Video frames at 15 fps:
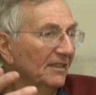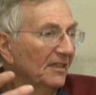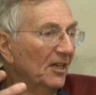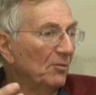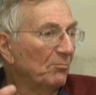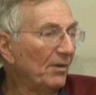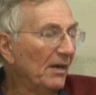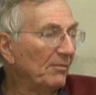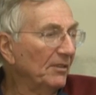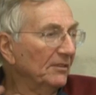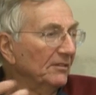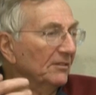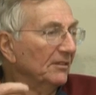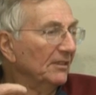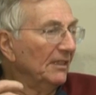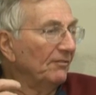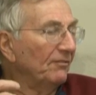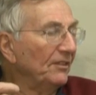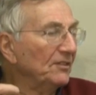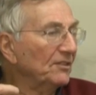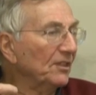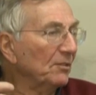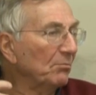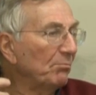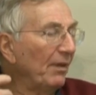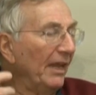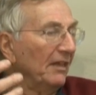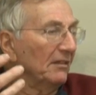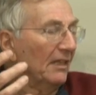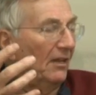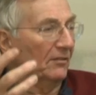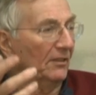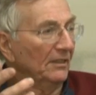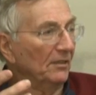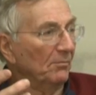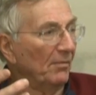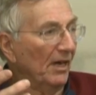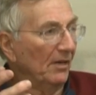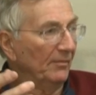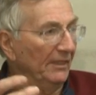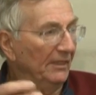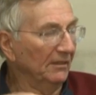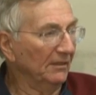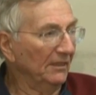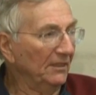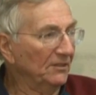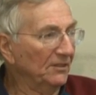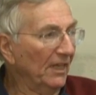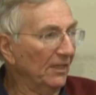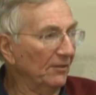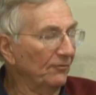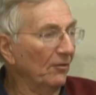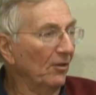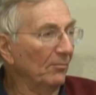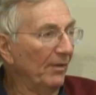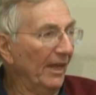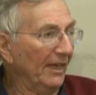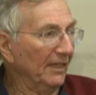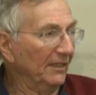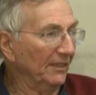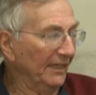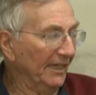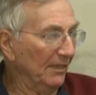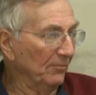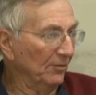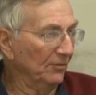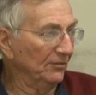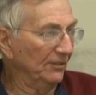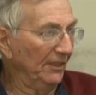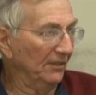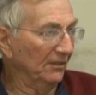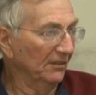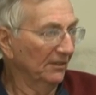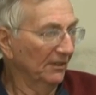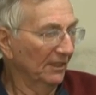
Obama, if he's going to bail out on the bombing, he's got to fall back on the chemical deal.